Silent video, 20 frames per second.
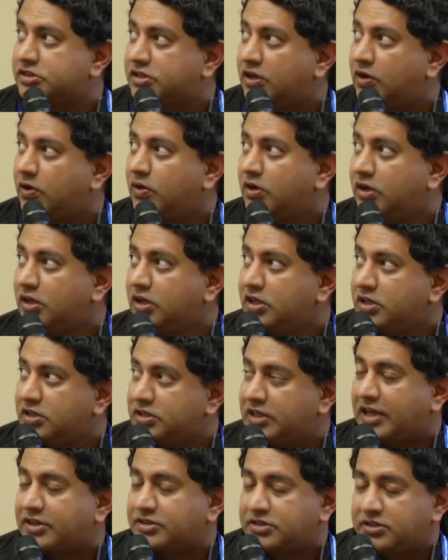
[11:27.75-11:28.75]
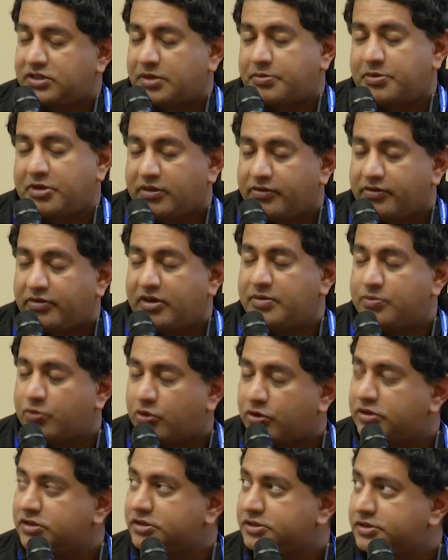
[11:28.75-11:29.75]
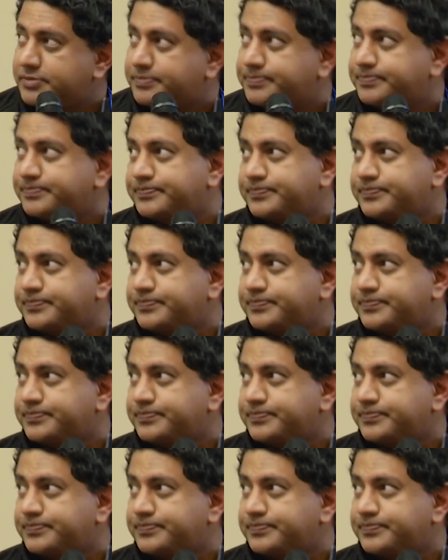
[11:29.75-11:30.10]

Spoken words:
So it's actually something of great importance.